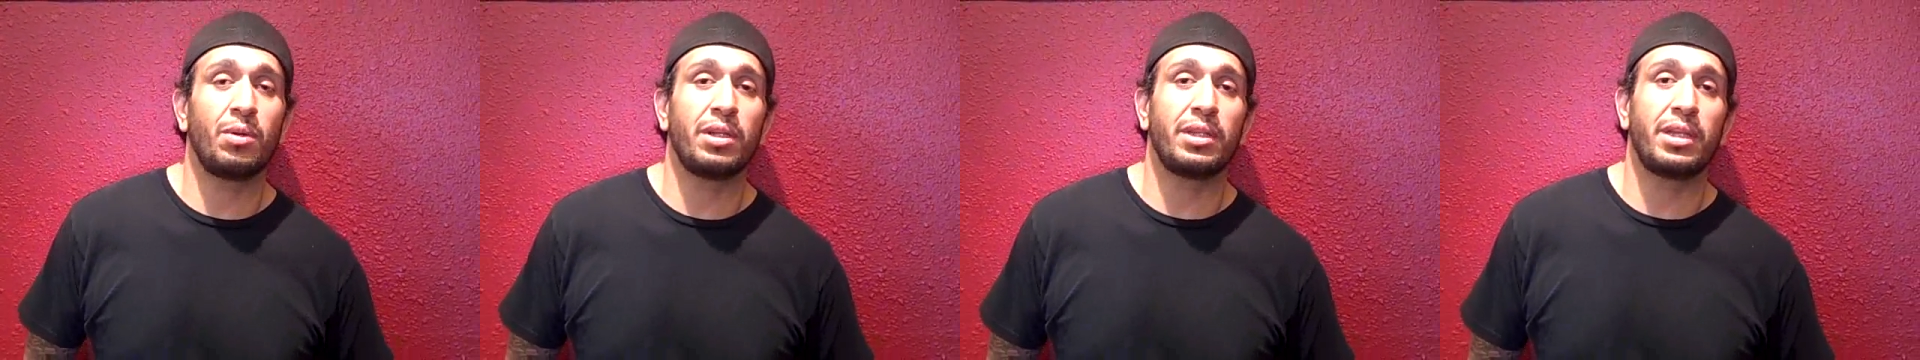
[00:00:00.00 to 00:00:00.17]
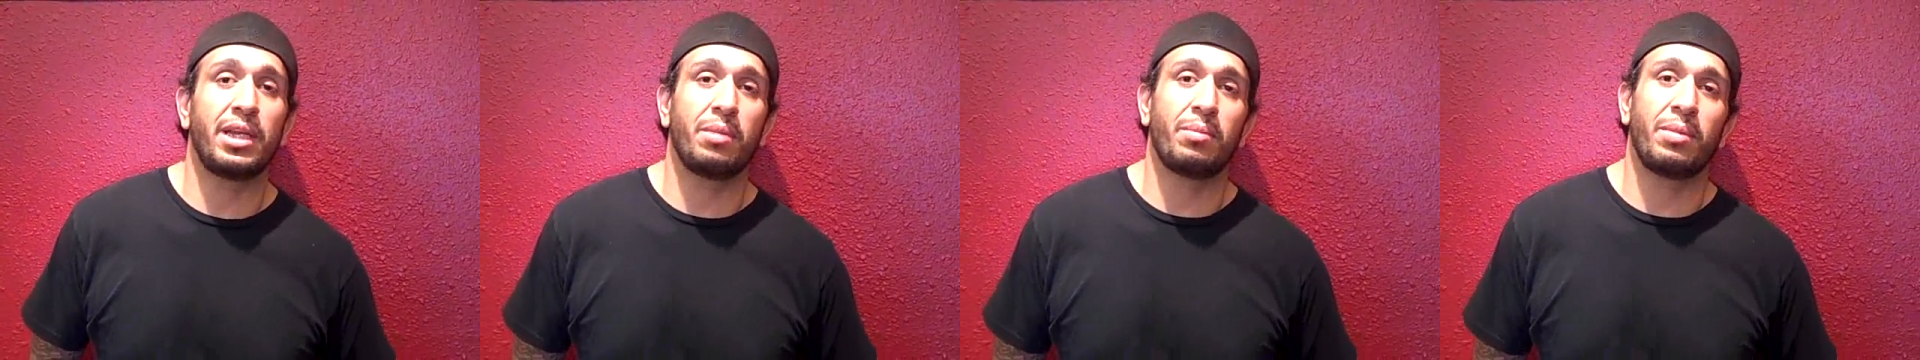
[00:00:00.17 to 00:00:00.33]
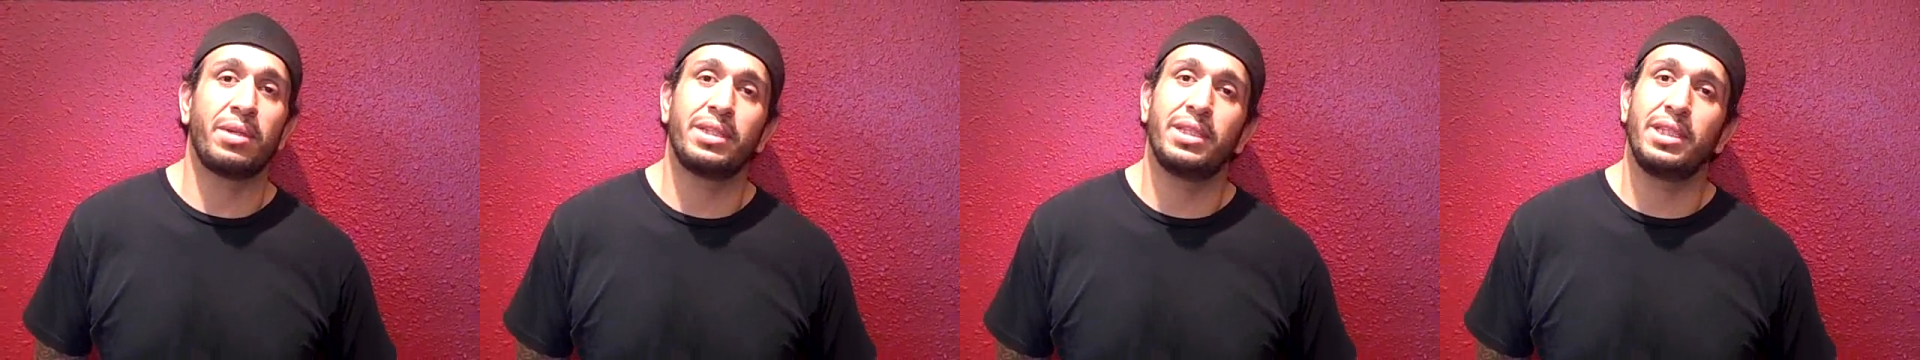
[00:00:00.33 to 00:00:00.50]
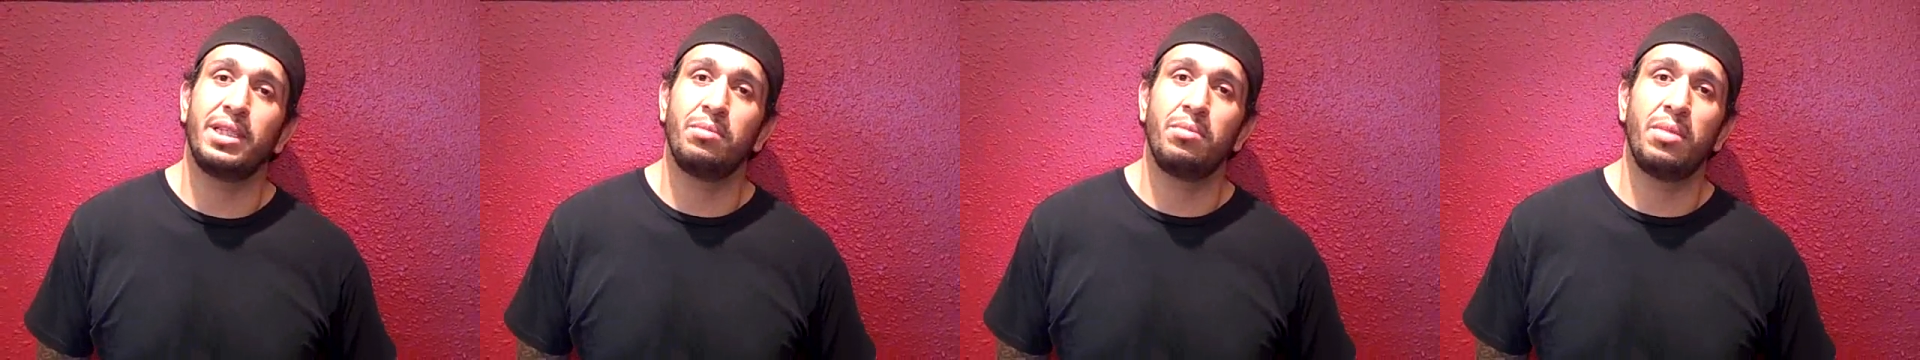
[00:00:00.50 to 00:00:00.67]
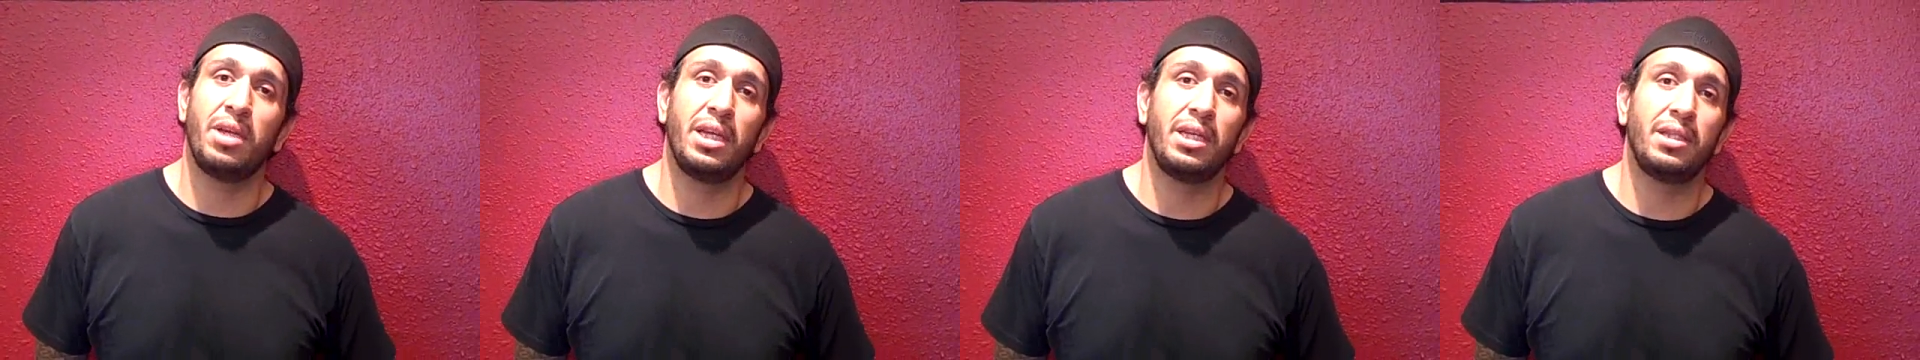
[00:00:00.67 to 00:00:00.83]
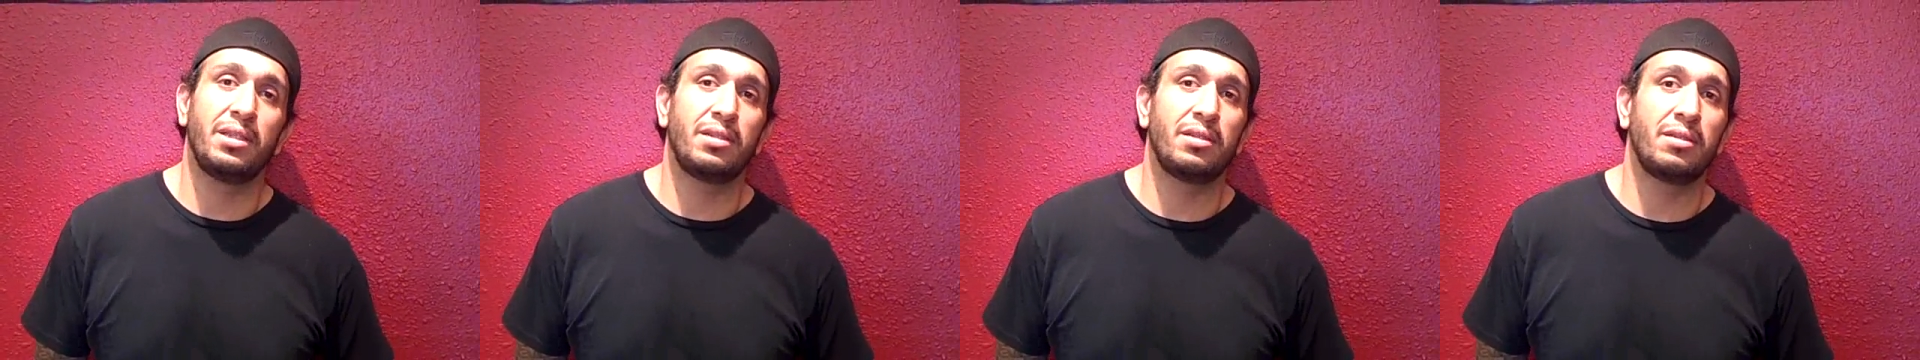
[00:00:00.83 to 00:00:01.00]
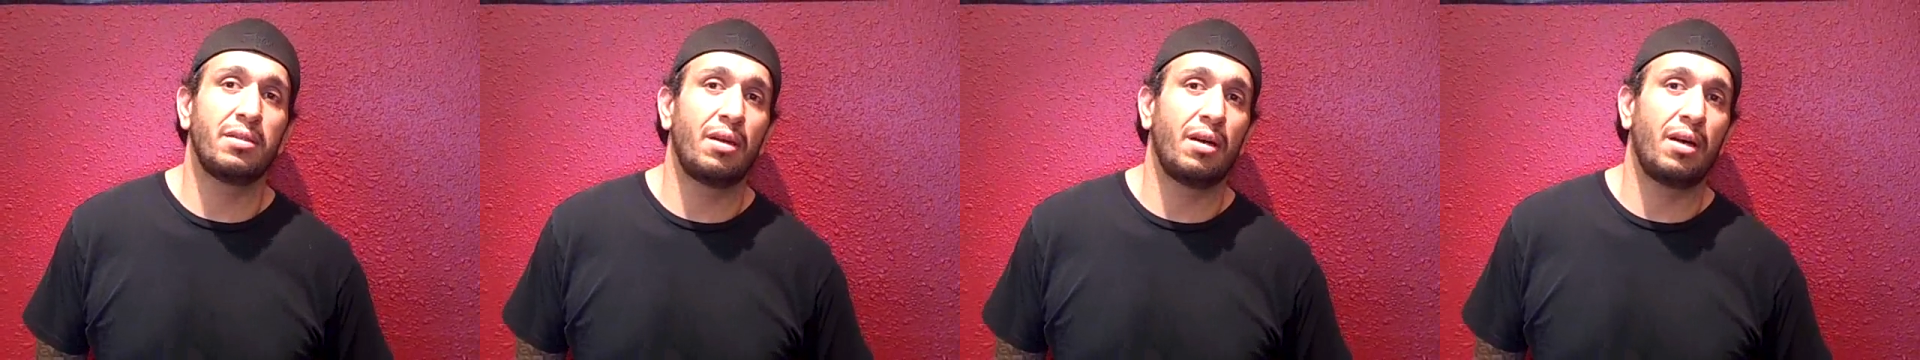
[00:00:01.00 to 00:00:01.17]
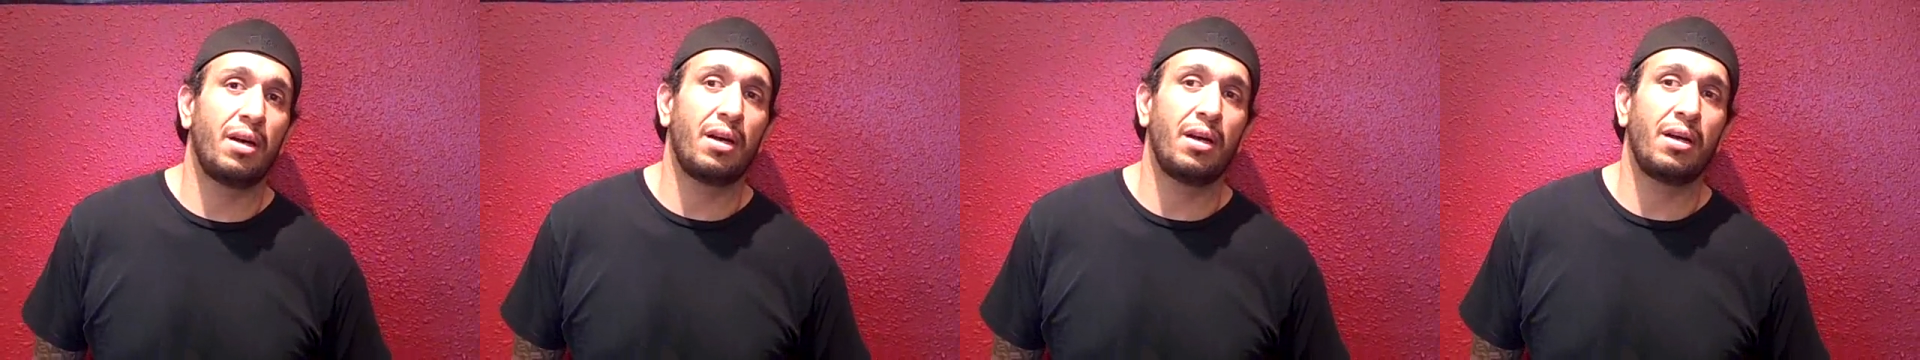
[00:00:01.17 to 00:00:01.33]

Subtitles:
want to thank my teammates,